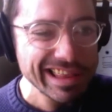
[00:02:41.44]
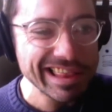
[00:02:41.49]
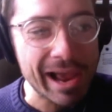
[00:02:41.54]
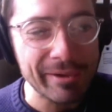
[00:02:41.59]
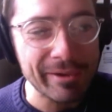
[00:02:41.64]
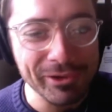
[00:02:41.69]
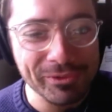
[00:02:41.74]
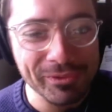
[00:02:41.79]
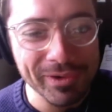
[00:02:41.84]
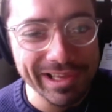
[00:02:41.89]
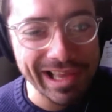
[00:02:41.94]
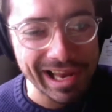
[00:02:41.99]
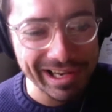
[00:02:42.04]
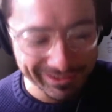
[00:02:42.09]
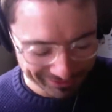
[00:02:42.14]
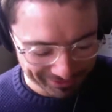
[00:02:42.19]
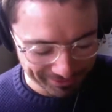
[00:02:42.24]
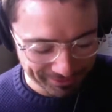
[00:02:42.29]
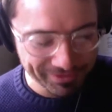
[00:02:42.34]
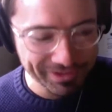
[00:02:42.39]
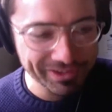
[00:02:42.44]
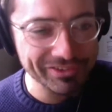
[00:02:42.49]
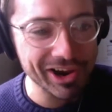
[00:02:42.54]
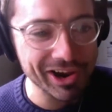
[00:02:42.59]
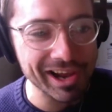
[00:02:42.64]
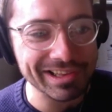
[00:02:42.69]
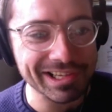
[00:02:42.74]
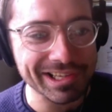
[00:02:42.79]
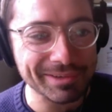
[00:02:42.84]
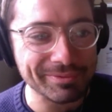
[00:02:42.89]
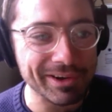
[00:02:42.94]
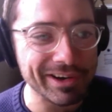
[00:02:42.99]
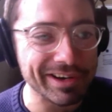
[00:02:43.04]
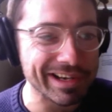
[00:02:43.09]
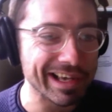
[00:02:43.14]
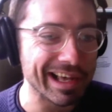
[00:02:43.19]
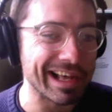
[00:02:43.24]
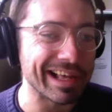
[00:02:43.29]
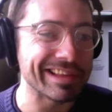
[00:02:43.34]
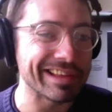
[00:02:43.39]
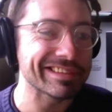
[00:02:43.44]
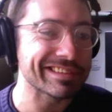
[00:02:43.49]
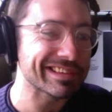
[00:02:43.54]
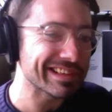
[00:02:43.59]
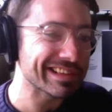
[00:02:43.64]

that was Wil Anderson for the title of the podcast